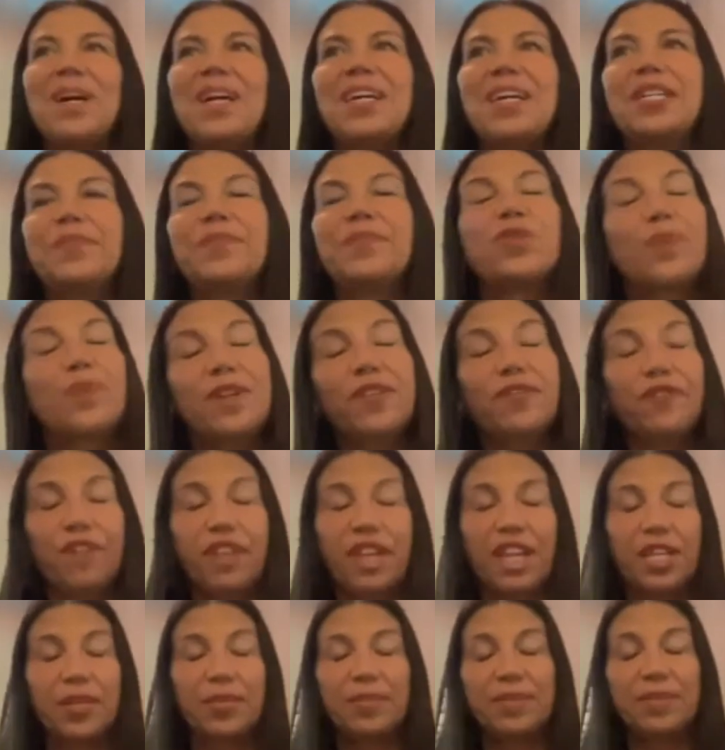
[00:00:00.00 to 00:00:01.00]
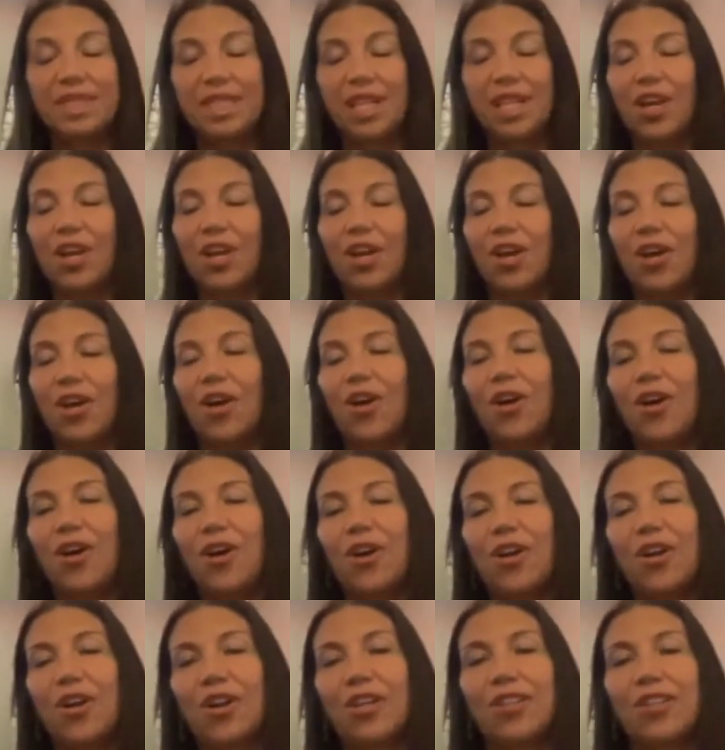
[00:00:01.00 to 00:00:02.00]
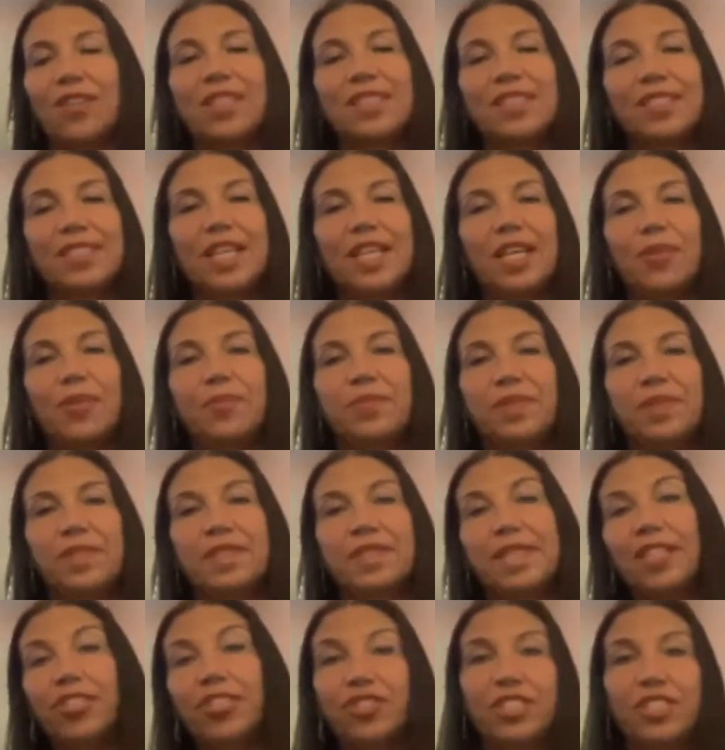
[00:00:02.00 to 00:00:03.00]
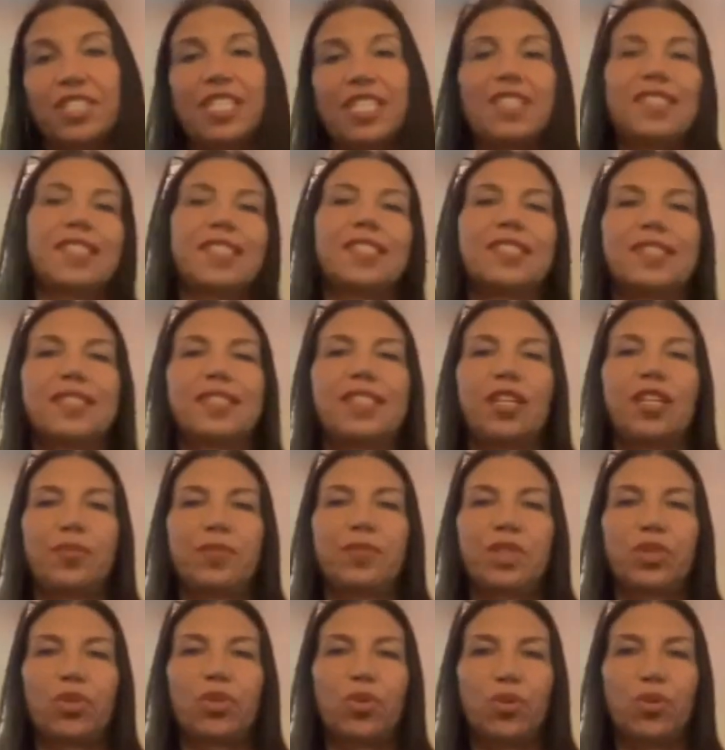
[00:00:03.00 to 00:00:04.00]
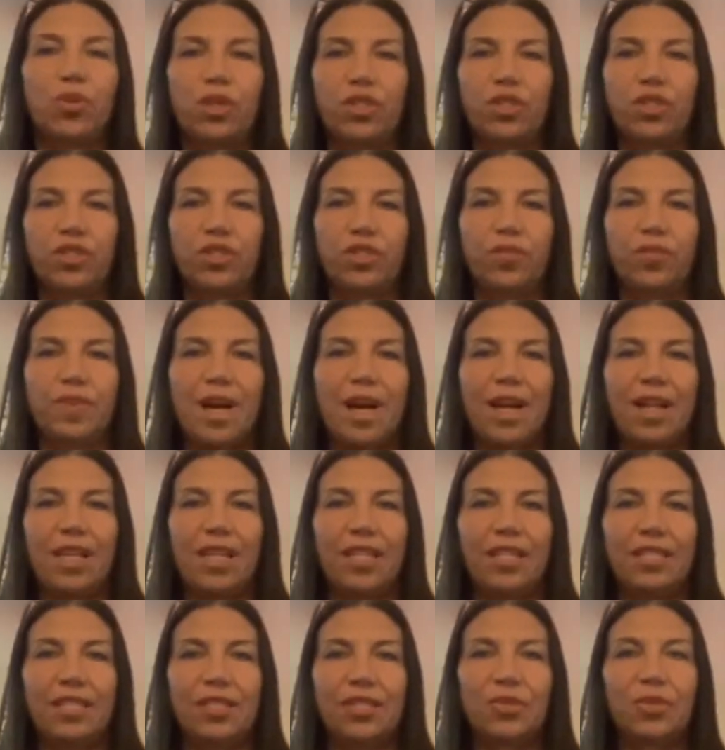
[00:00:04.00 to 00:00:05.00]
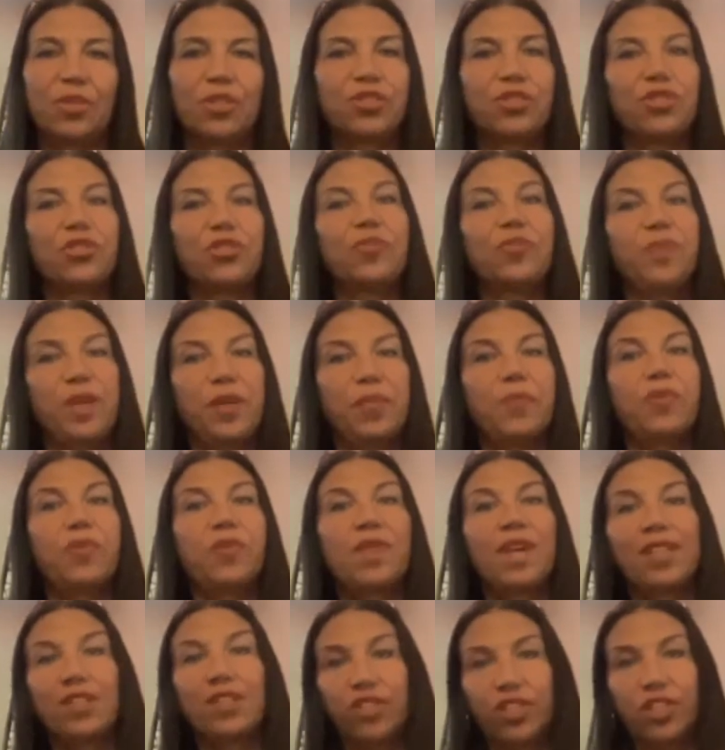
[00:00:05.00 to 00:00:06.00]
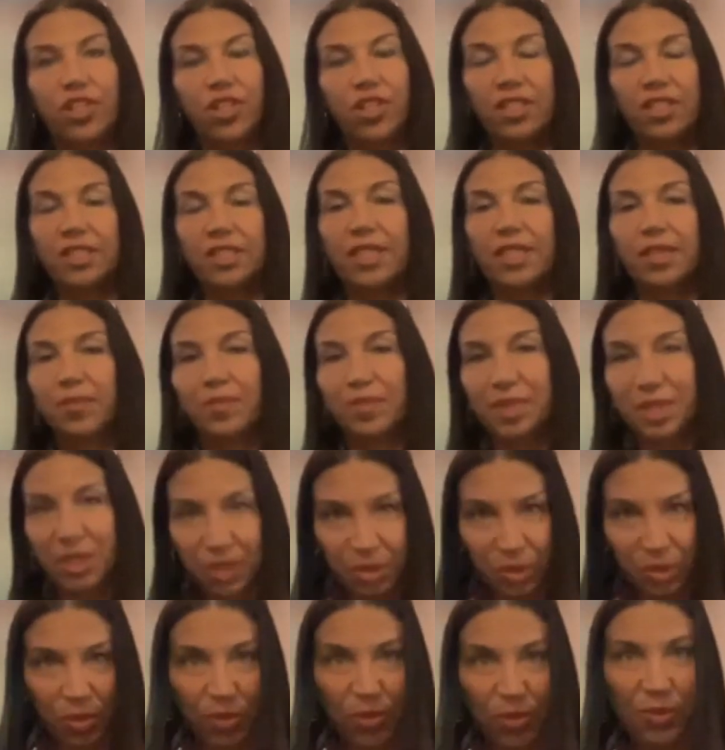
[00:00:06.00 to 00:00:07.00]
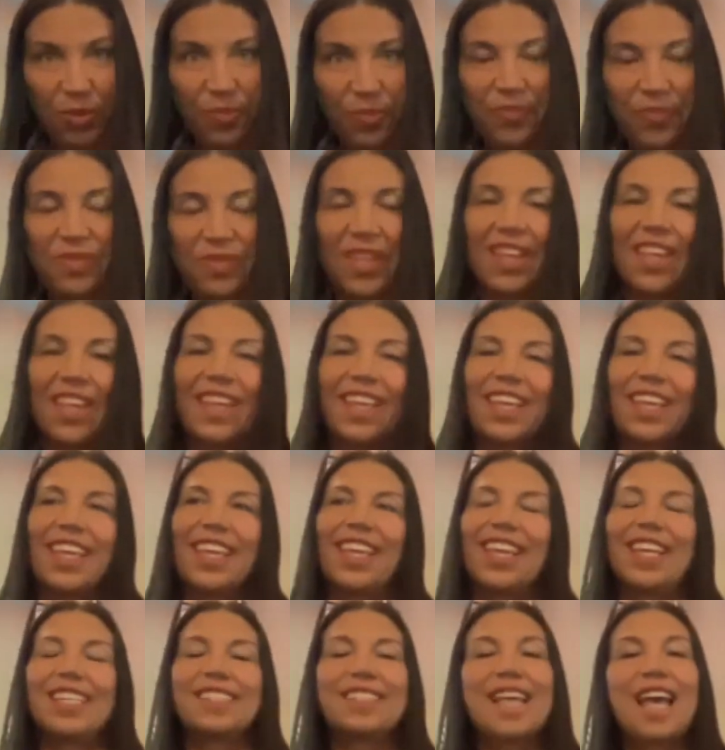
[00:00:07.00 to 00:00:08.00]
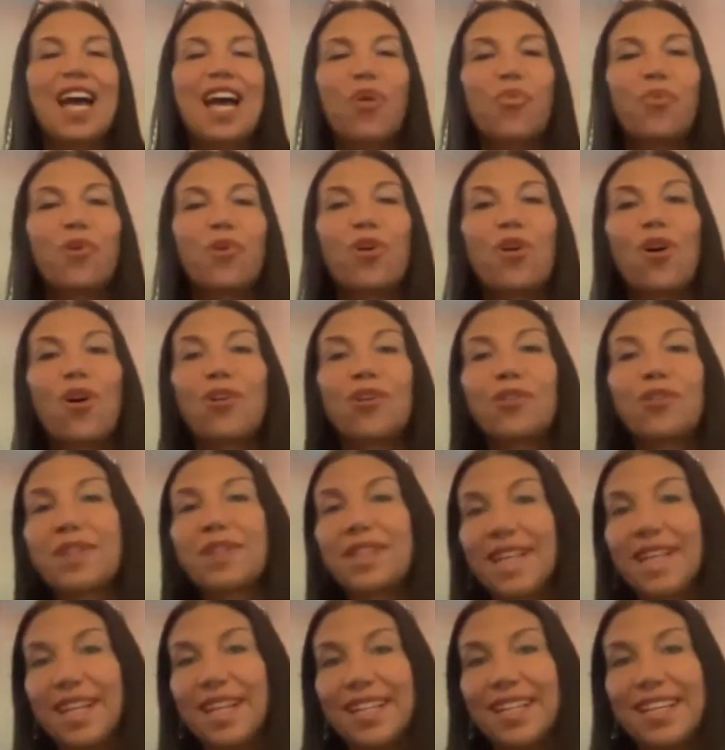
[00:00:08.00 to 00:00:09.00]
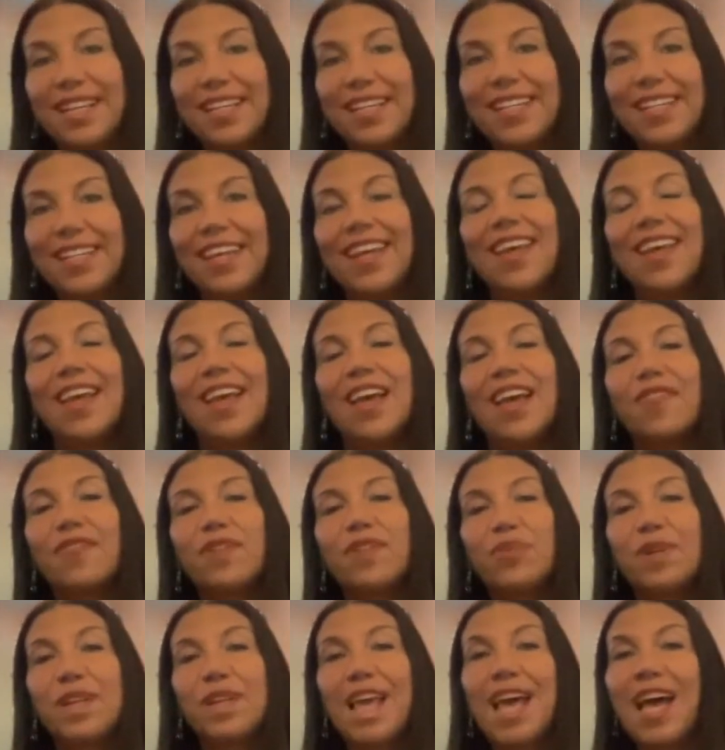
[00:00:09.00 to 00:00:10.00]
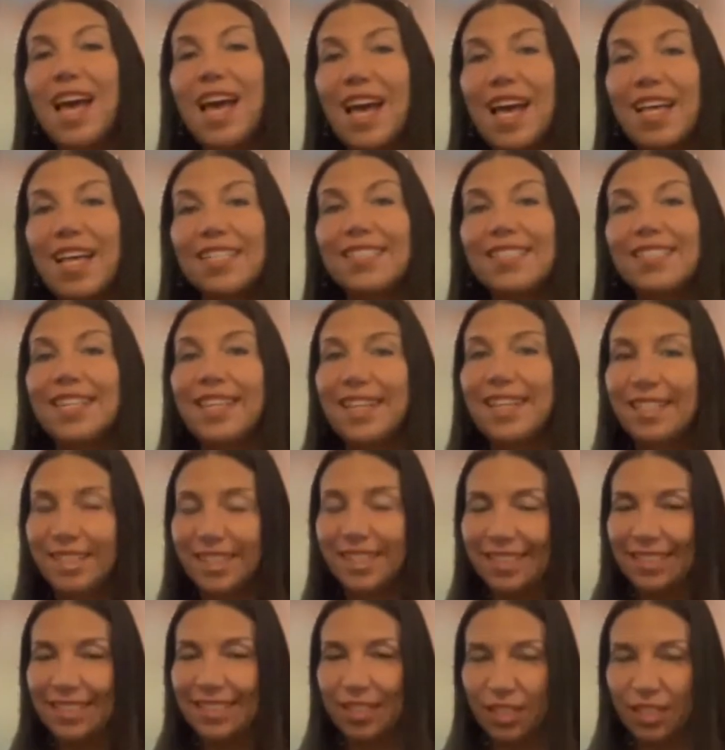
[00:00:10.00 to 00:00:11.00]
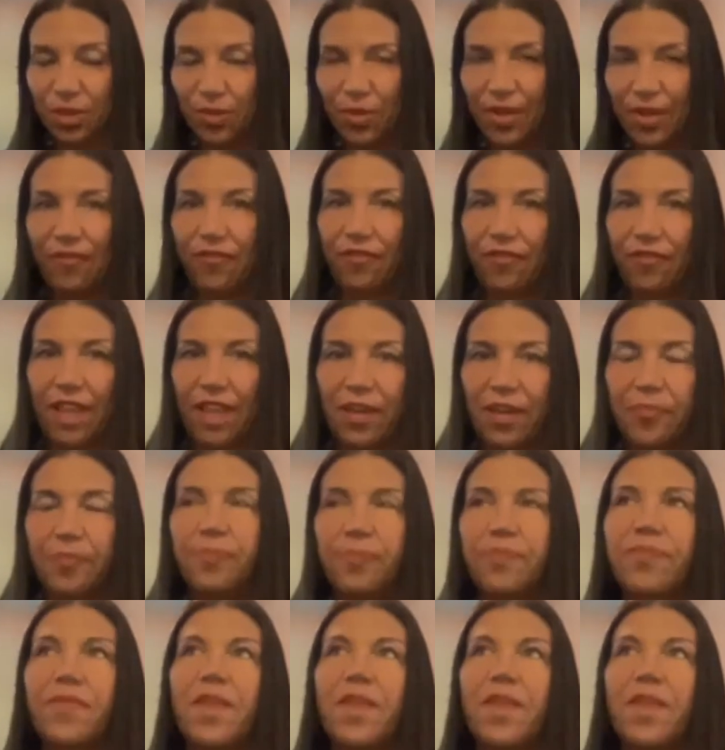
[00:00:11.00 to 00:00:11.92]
um, twin flames are the same, essentially, it's the same soul in two bodies or two people that share the same soul. It's how we're all created. Everyone has and is a twin flame.